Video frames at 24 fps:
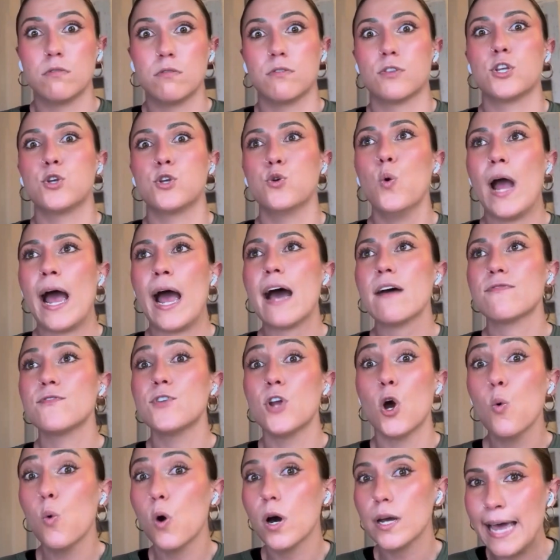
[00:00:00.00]
you have
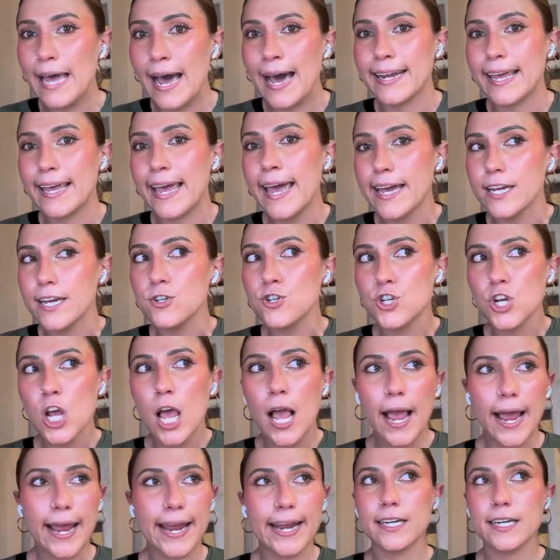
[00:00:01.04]
no one at edge.
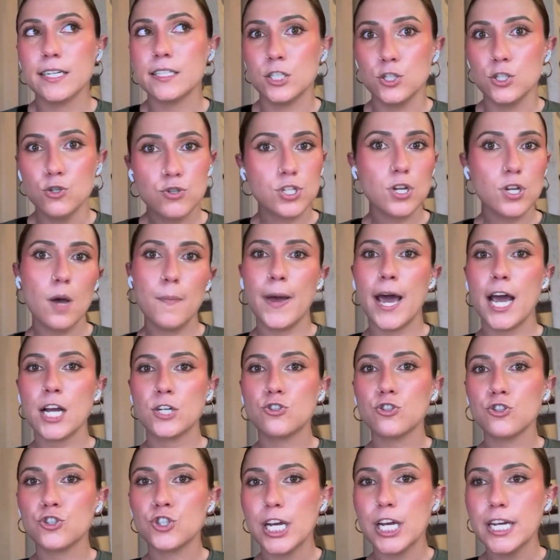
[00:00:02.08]
And you saw
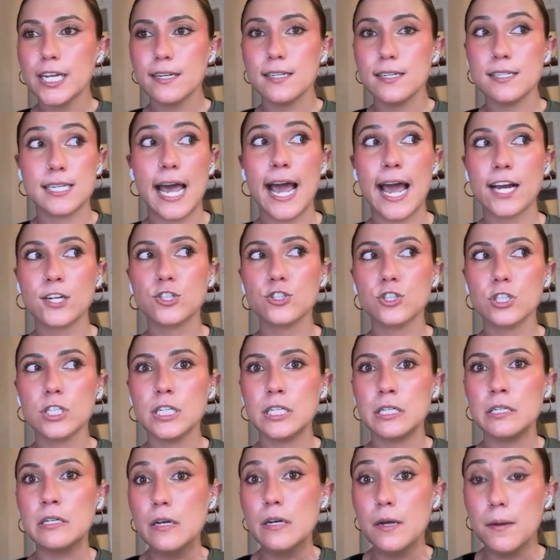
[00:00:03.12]
Patrick Jenkins
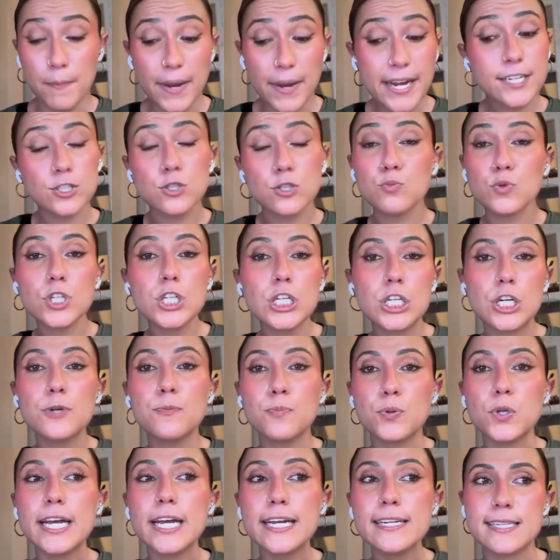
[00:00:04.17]
actually make some really good
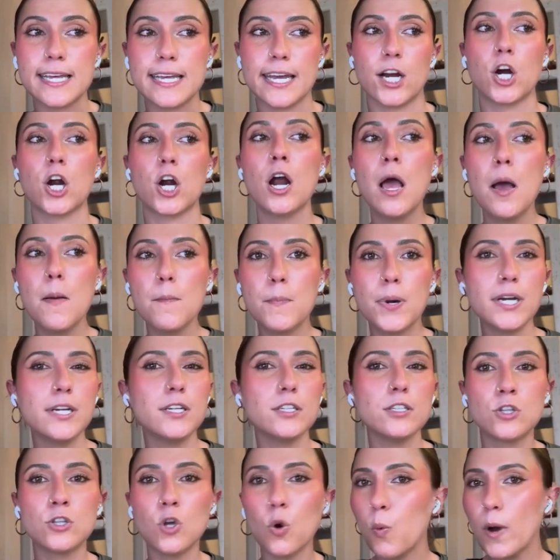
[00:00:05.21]
plays there. But
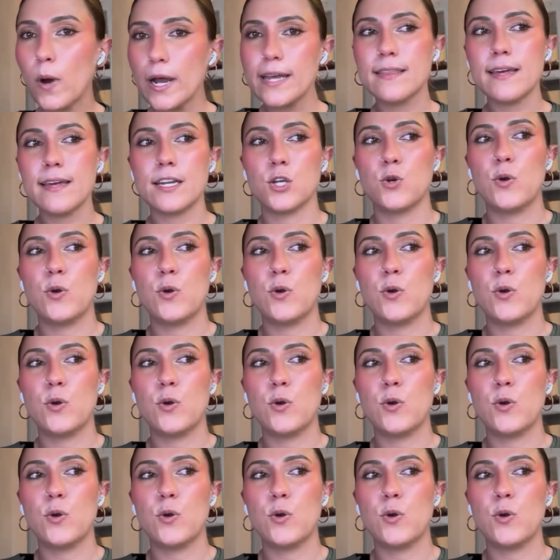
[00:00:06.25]
the way that